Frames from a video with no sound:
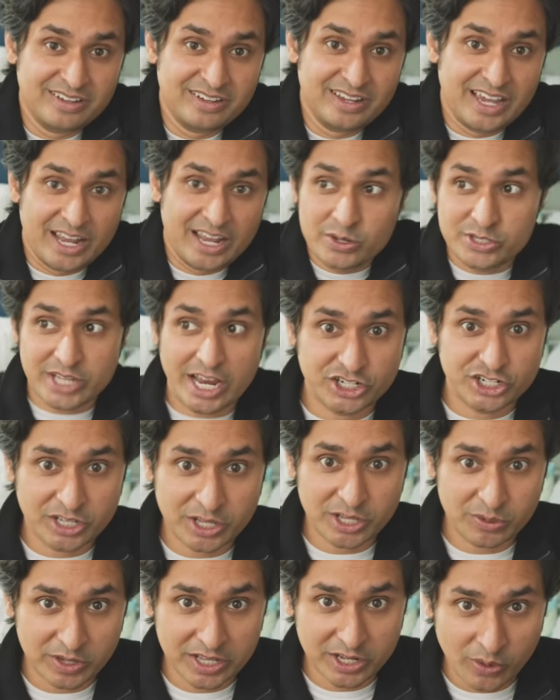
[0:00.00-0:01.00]
And it was actually
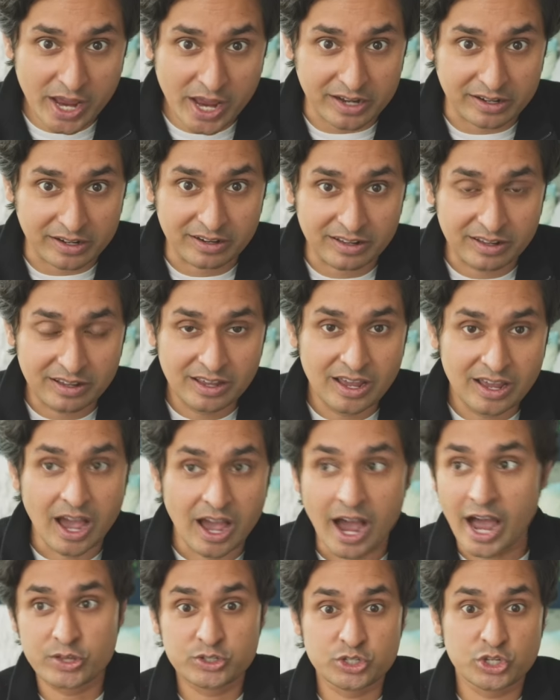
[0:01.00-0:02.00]
really great.
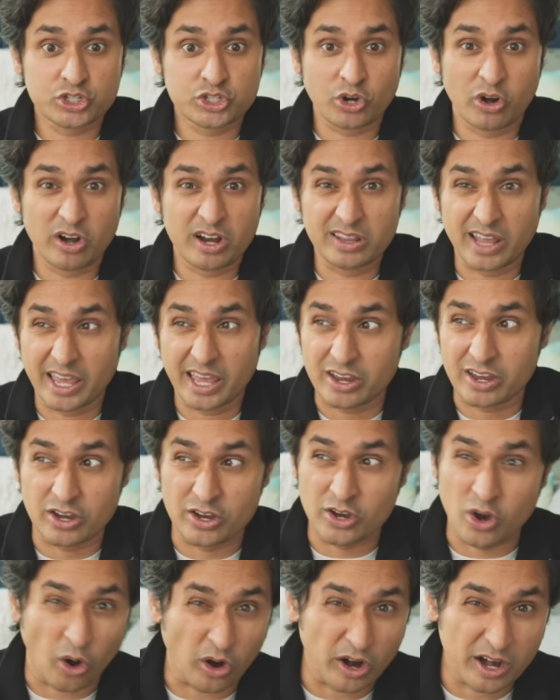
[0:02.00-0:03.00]
I also started like
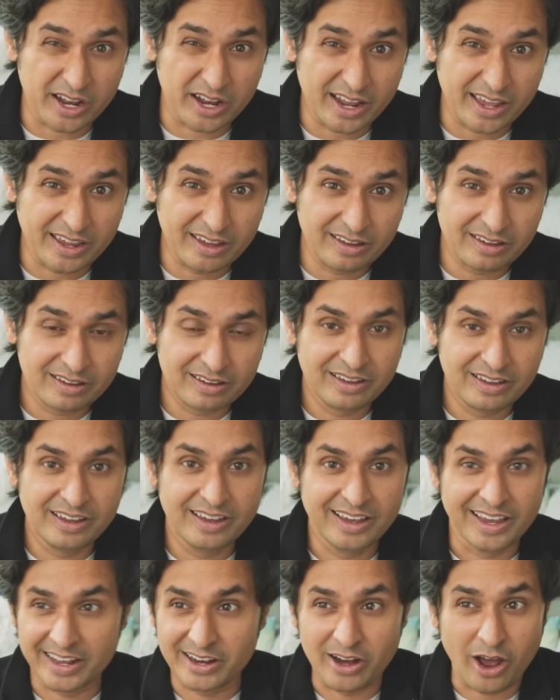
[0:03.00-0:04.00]
gardening
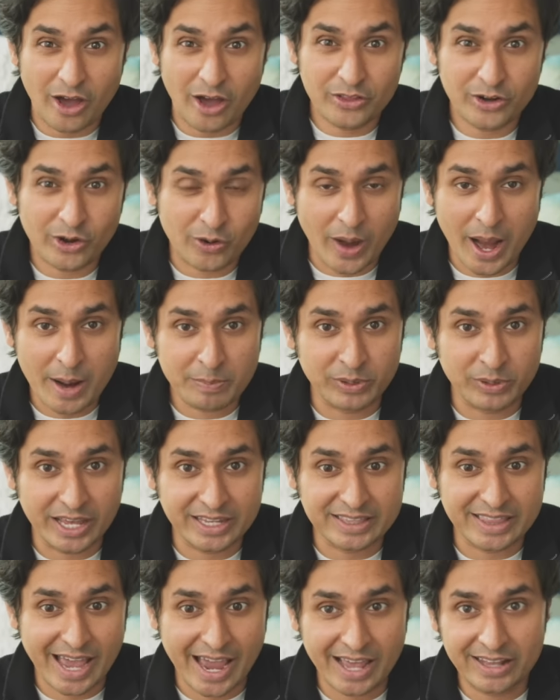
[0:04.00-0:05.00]
and other crap like
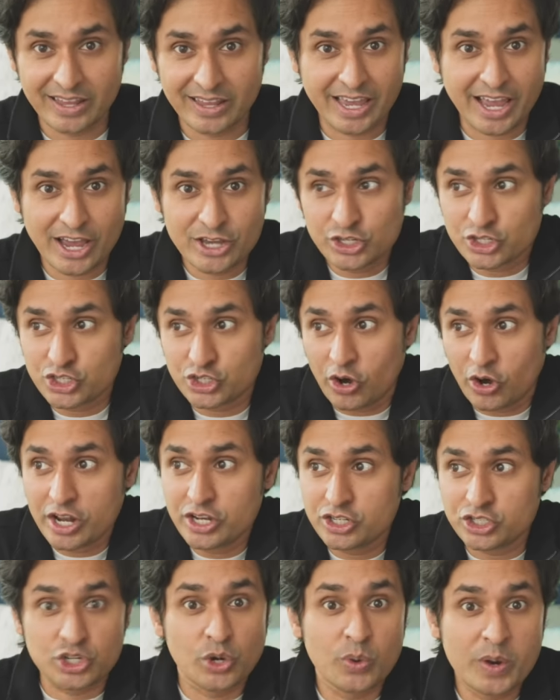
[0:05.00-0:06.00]
that. Like I just
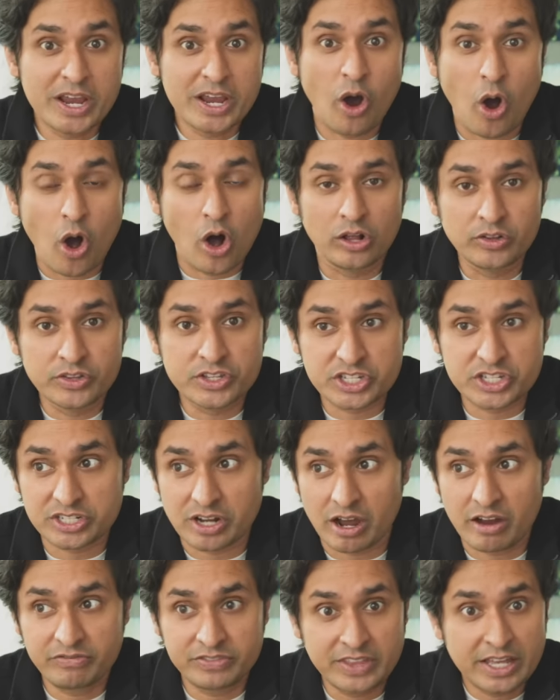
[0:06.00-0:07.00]
started doing all the
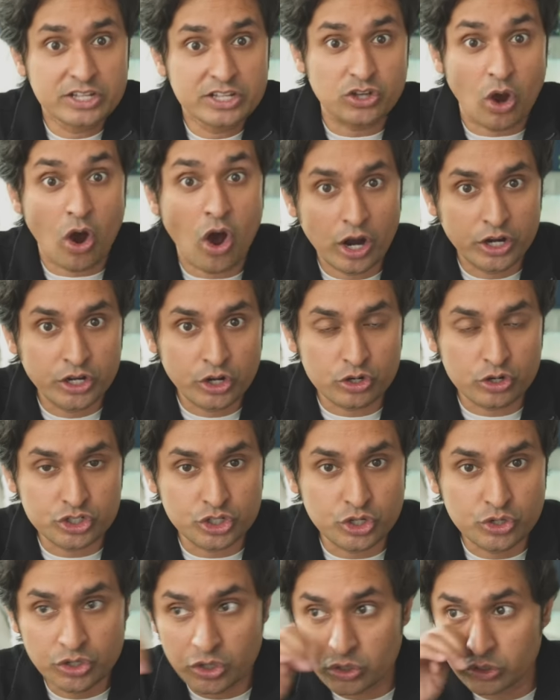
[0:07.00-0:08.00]
stuff that is on your
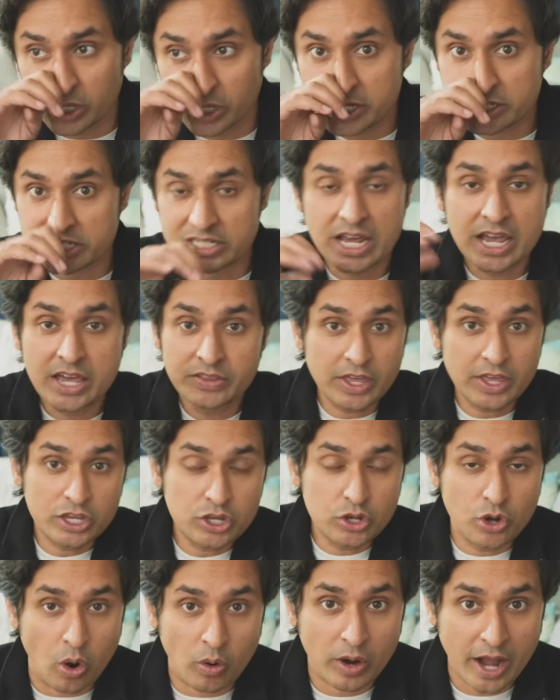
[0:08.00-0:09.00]
to do list that you
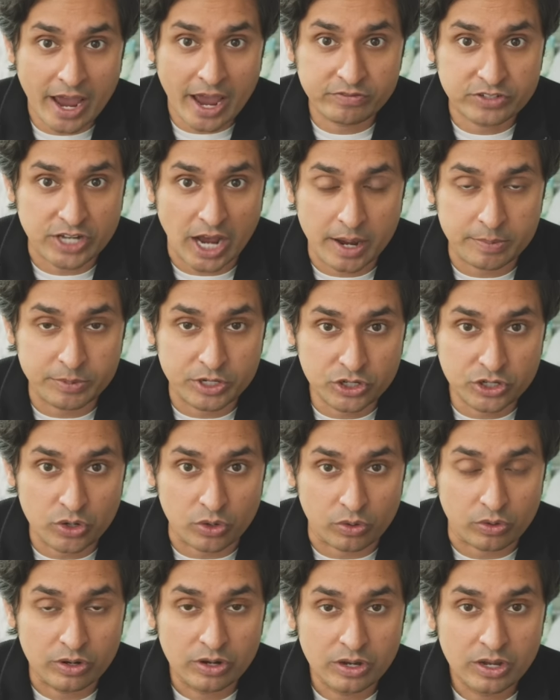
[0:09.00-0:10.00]
don't have time to
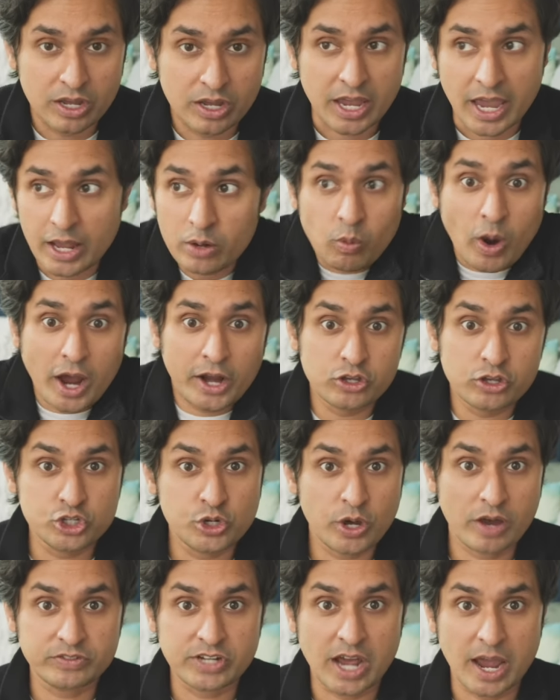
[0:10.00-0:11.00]
do. And why don't you
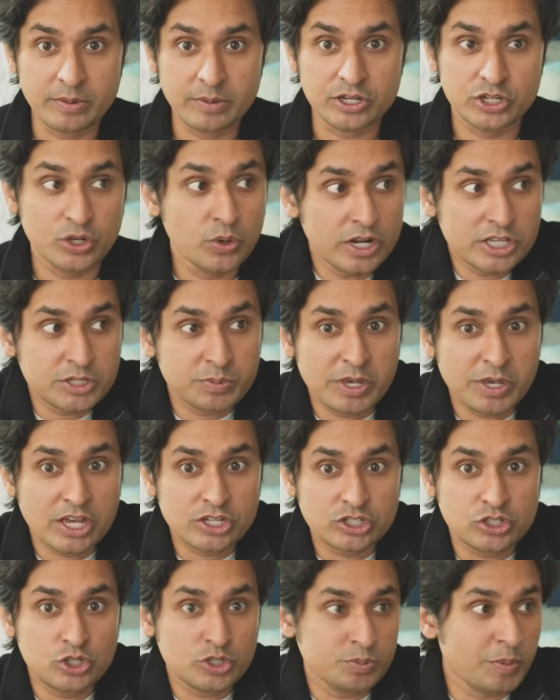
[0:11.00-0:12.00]
have time to do it? It's
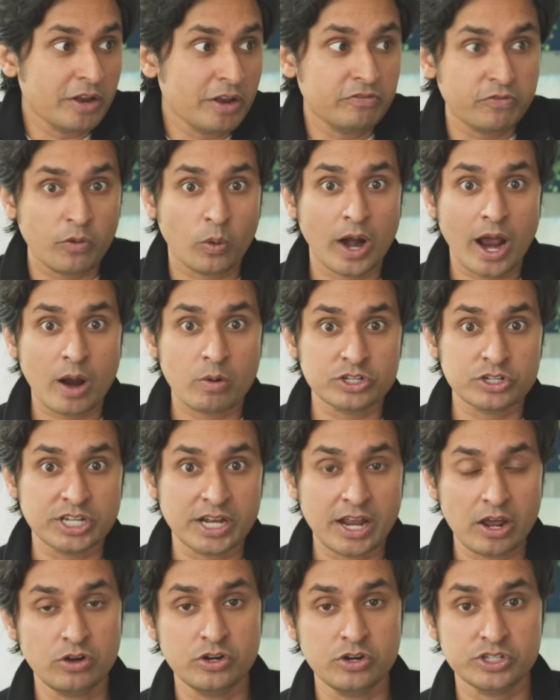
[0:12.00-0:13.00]
because you spend four hours a day
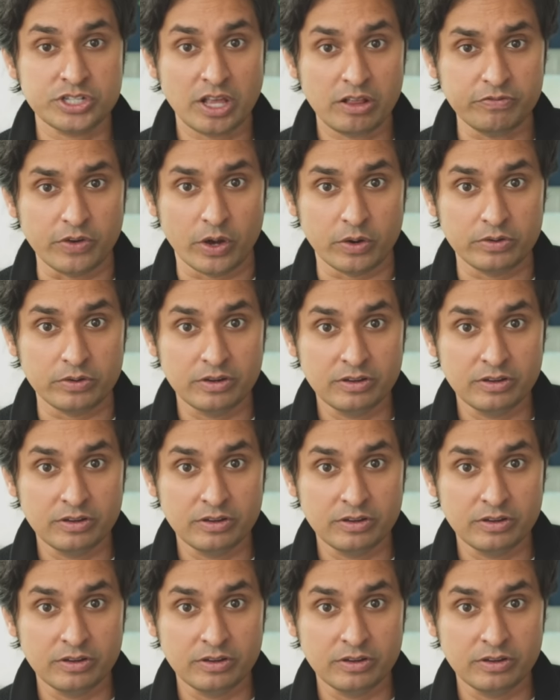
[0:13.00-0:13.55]
on your cell phone